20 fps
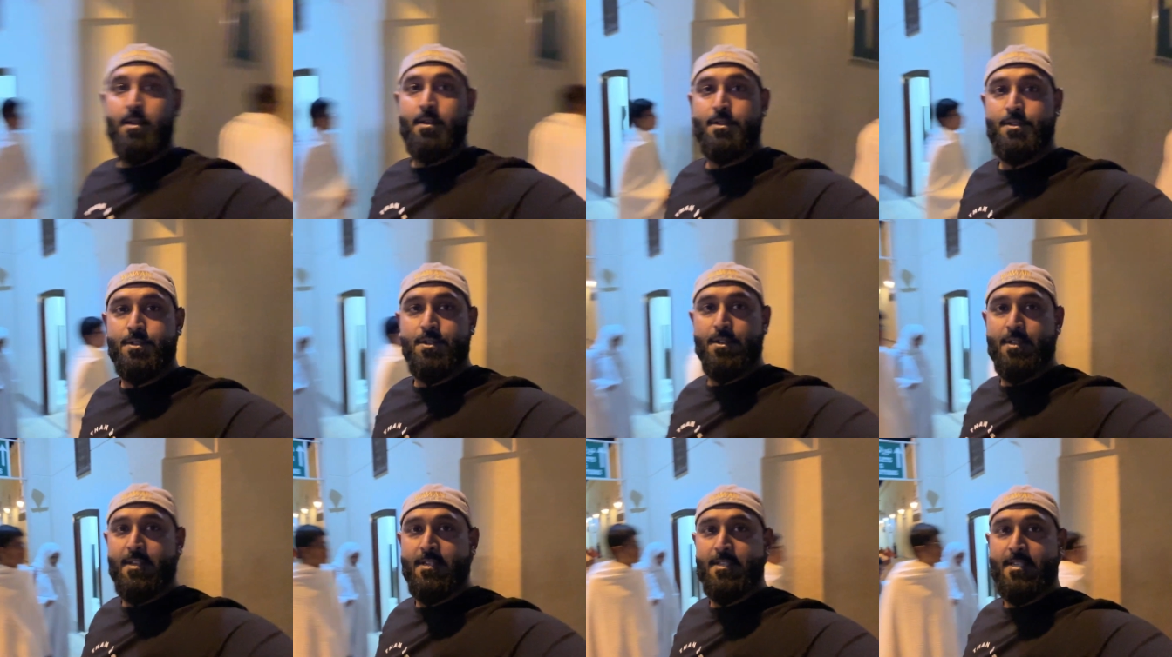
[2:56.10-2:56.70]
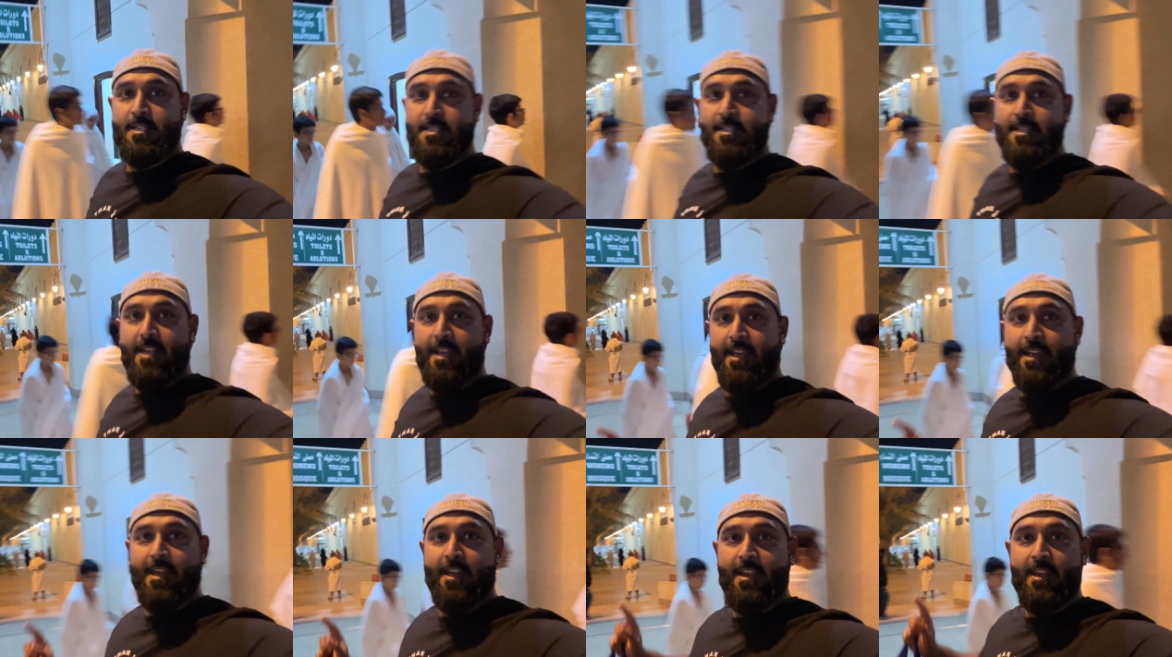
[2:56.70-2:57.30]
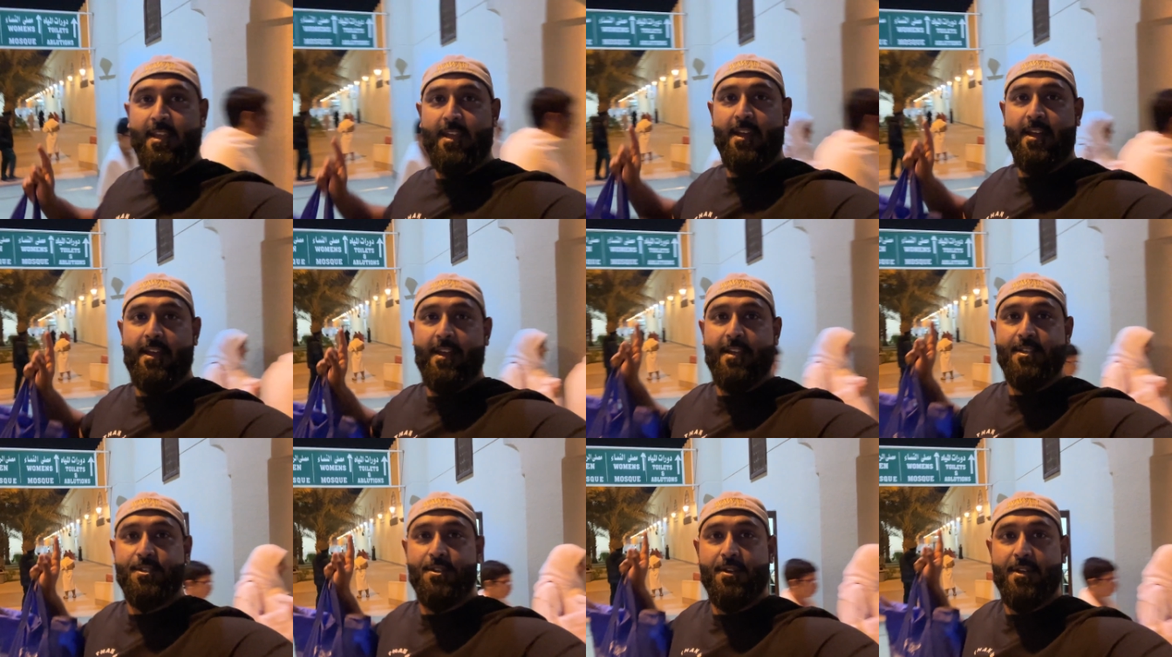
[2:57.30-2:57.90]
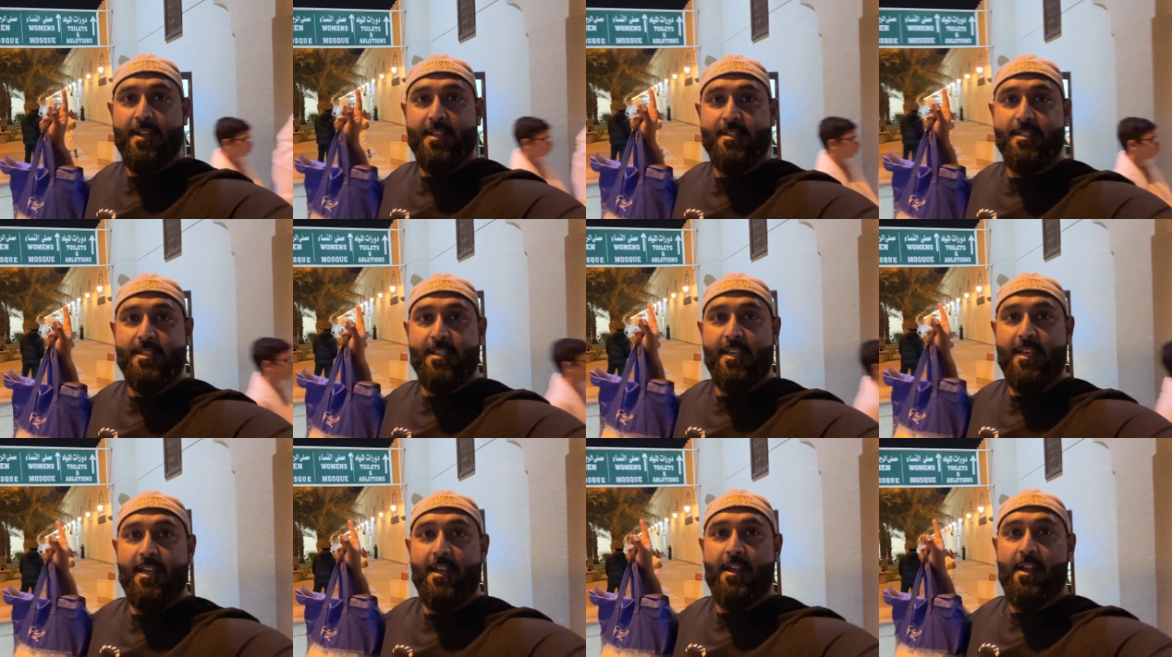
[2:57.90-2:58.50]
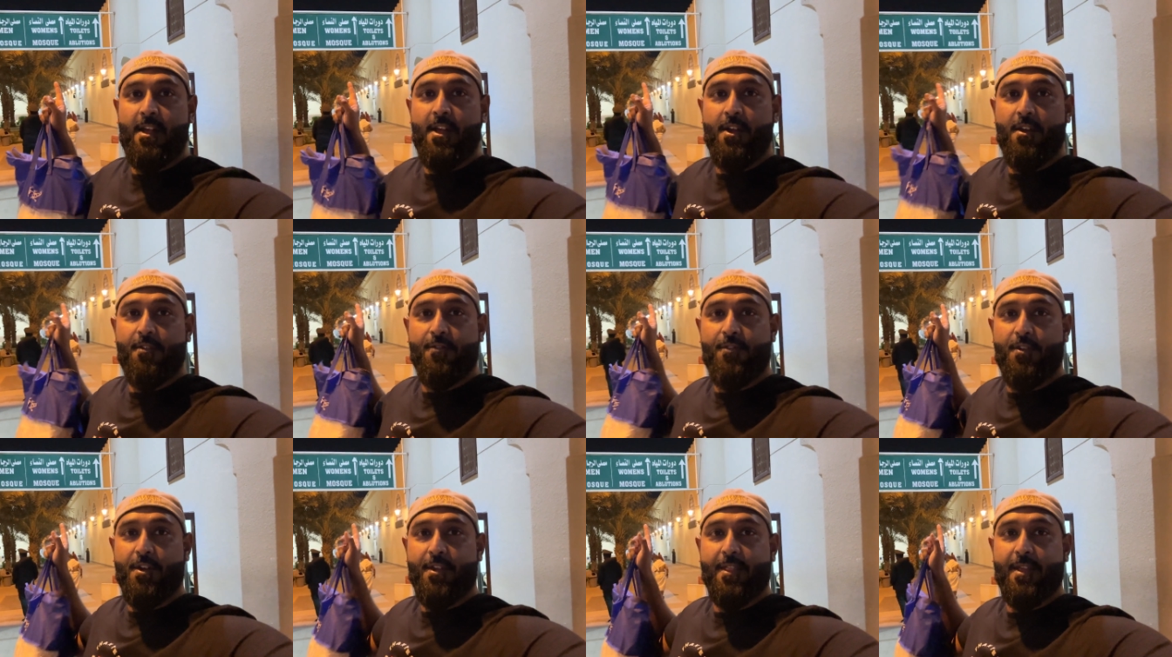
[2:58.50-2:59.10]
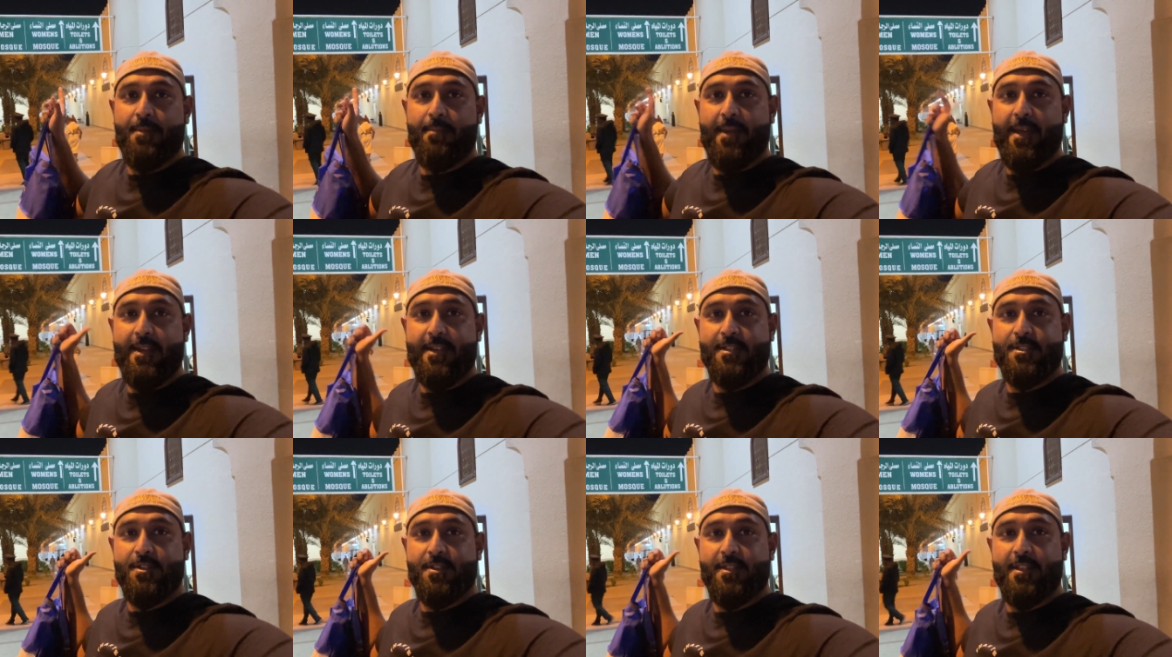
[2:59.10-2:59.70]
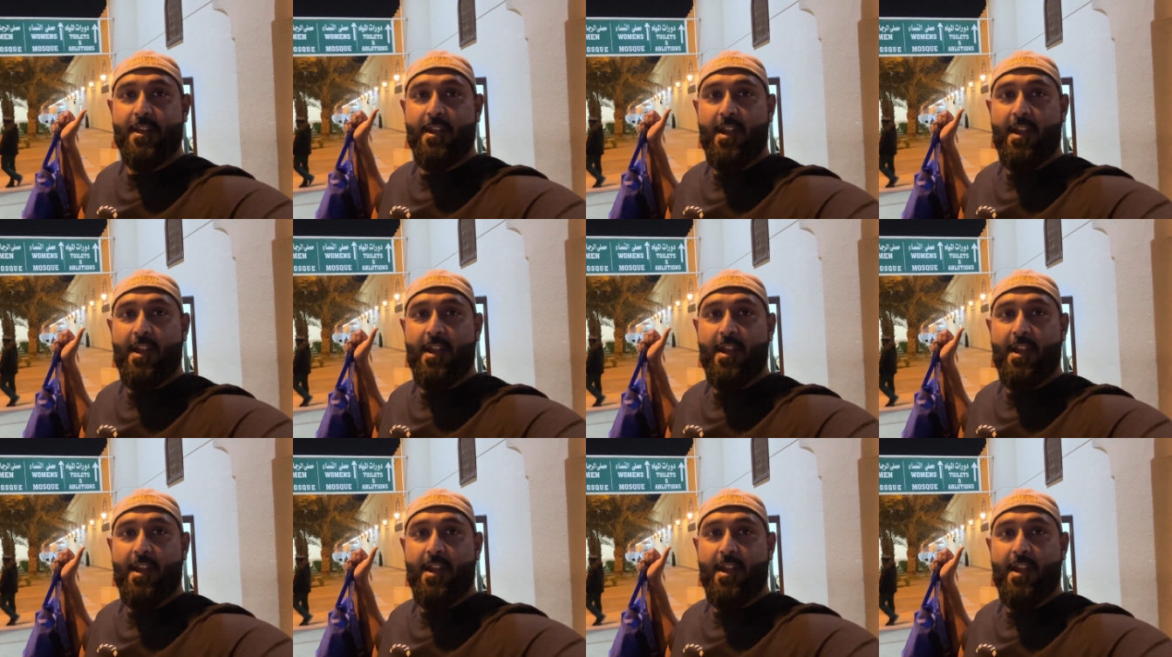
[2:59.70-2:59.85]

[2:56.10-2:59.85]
So this is the area, as you can see. For the men it's on the